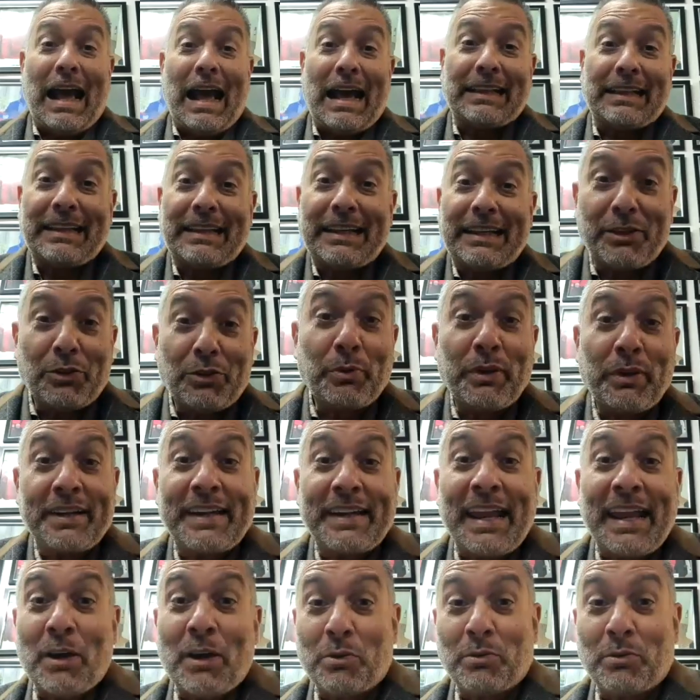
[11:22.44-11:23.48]
And they're doing
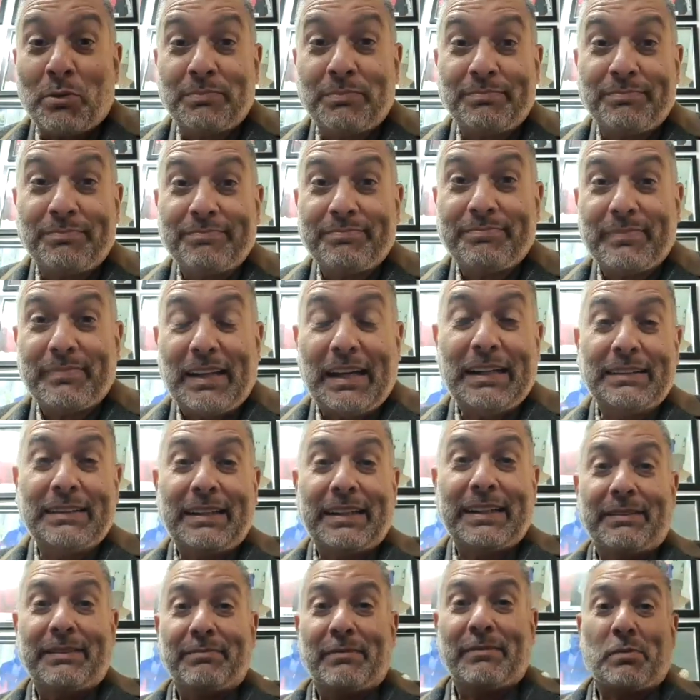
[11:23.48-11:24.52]
it now, aren't they?
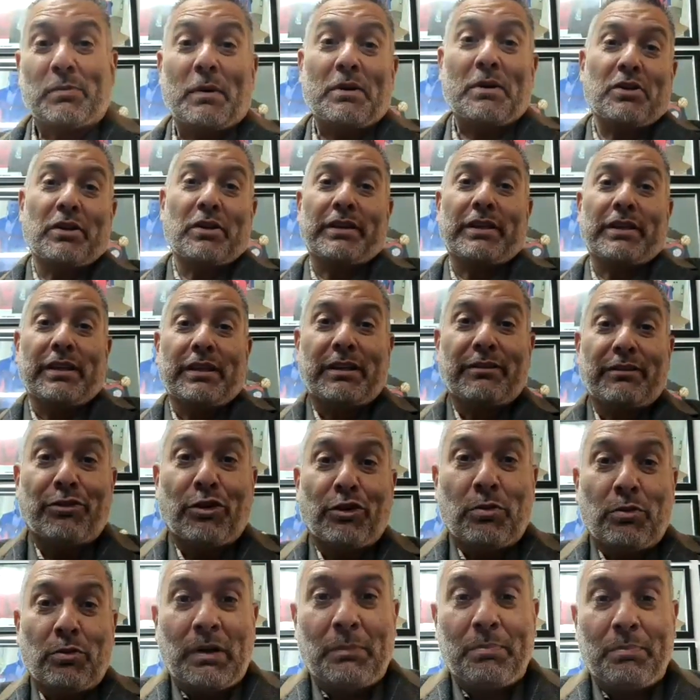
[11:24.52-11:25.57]
Especially the
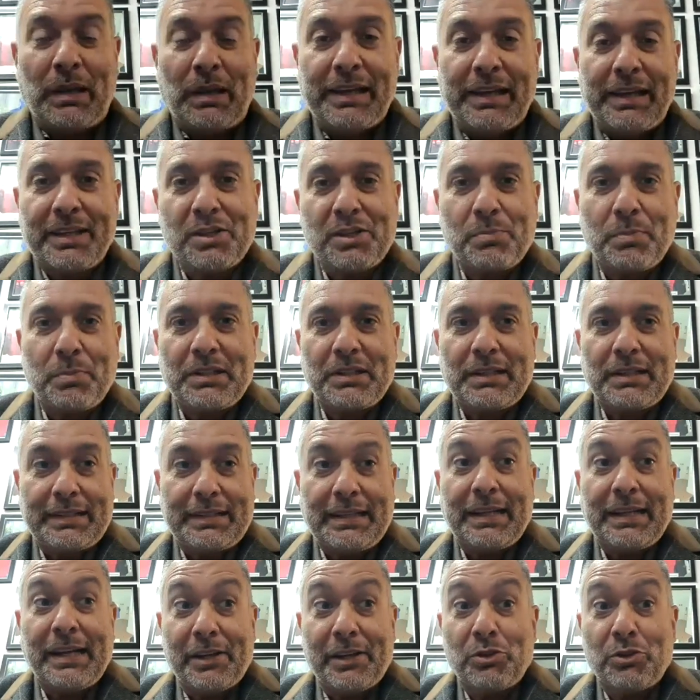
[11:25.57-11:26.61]
former players, but
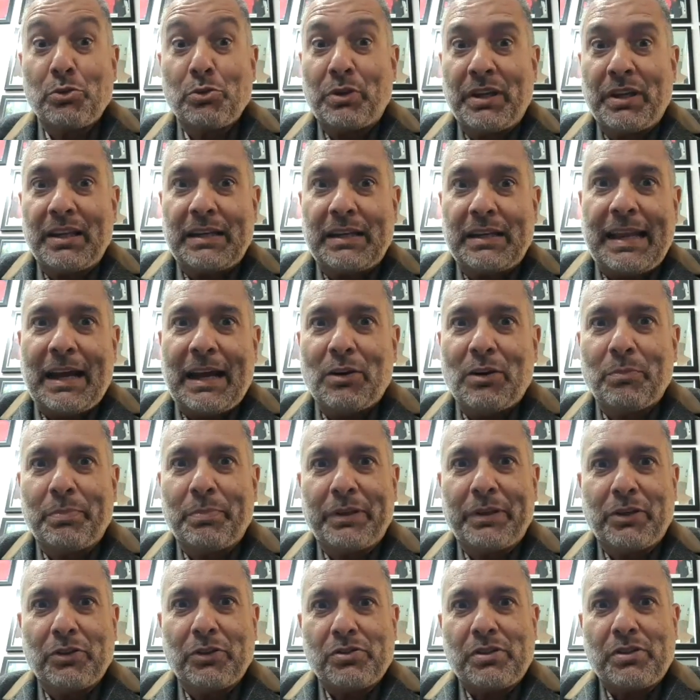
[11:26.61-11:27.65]
they are doing it now
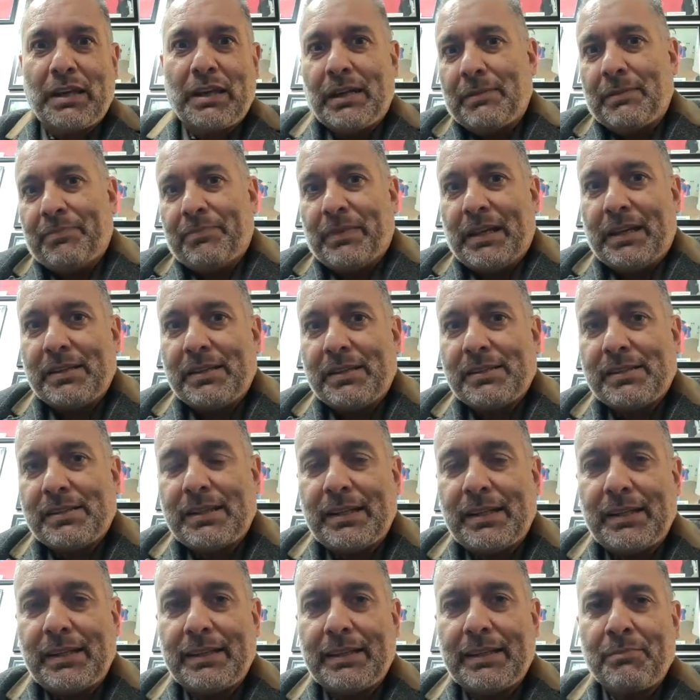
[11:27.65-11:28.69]
because they
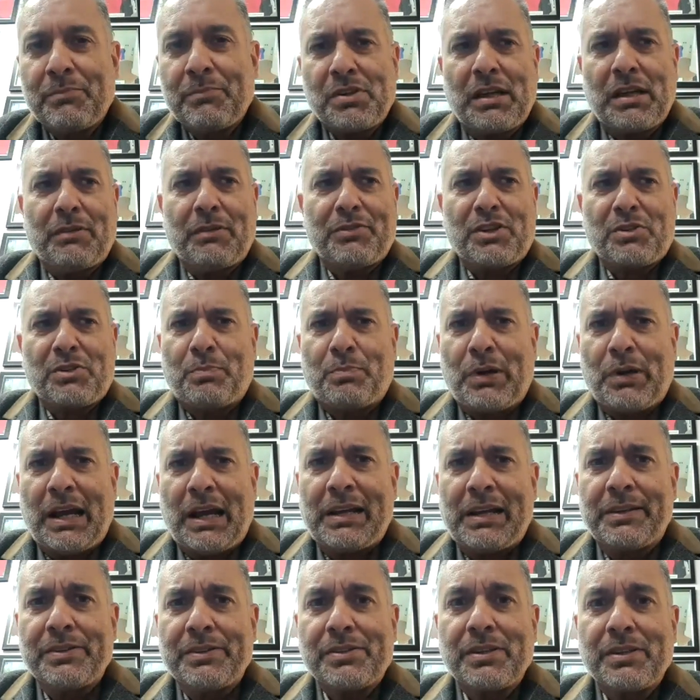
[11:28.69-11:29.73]
see themselves as
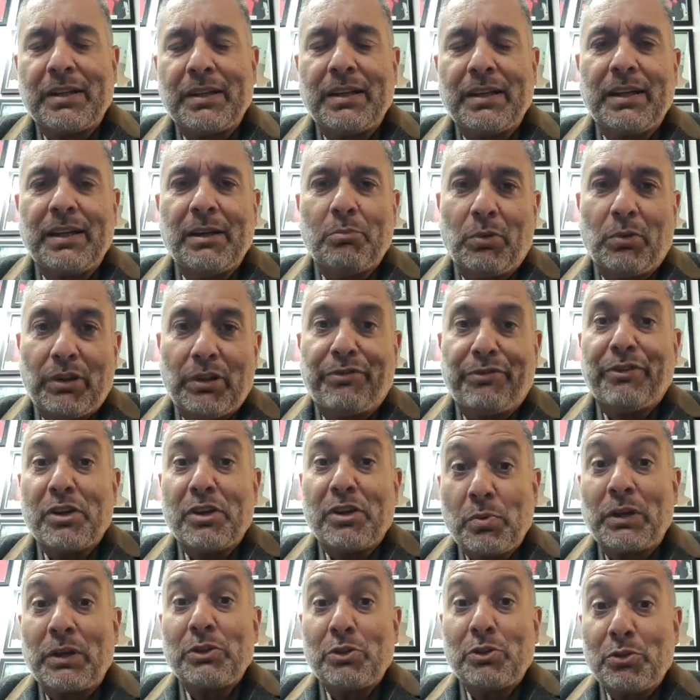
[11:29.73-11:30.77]
brands. Well, the first
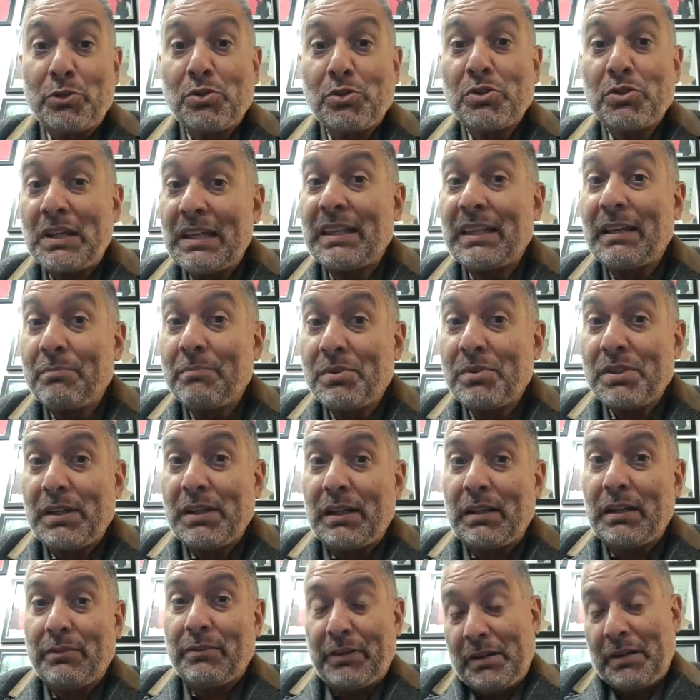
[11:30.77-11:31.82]
one to see
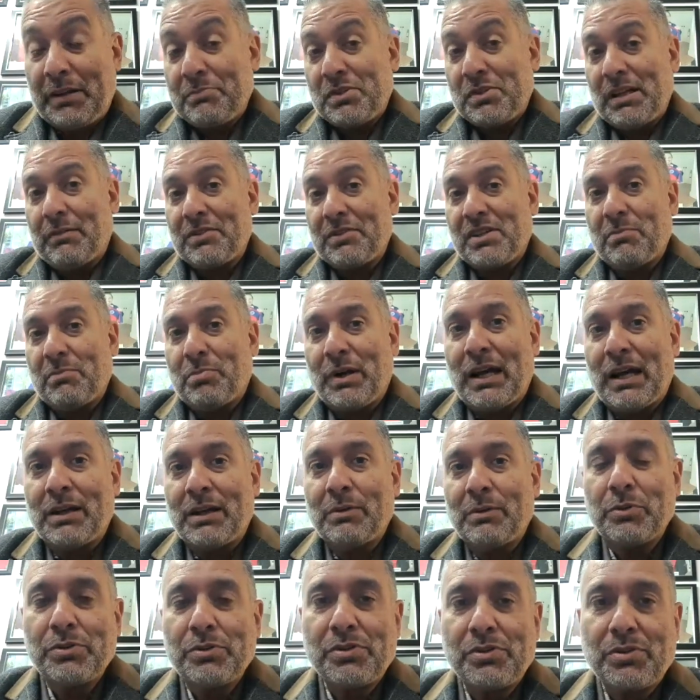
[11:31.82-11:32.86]
himself as a brand
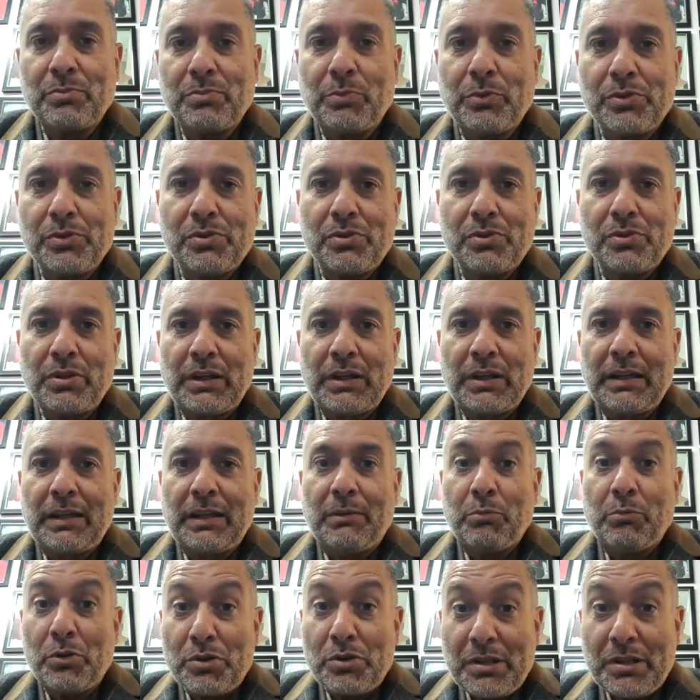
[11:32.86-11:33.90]

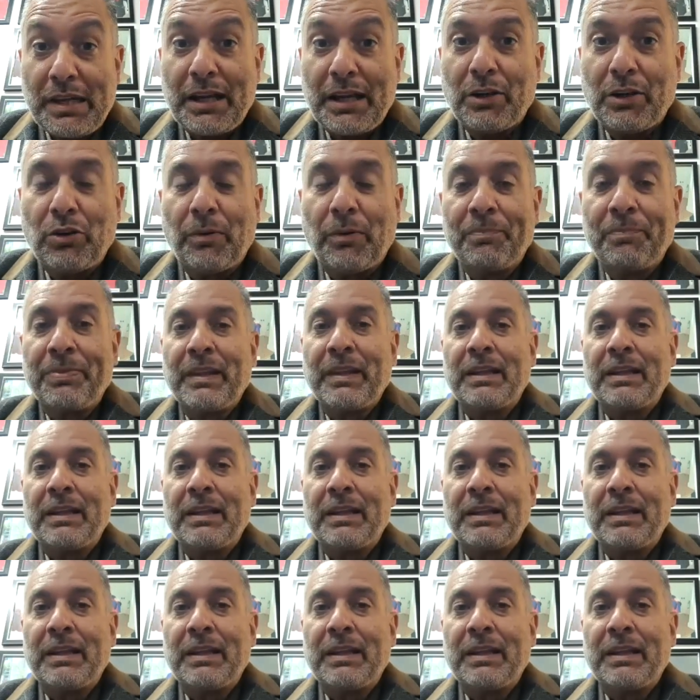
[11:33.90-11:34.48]
was Diego.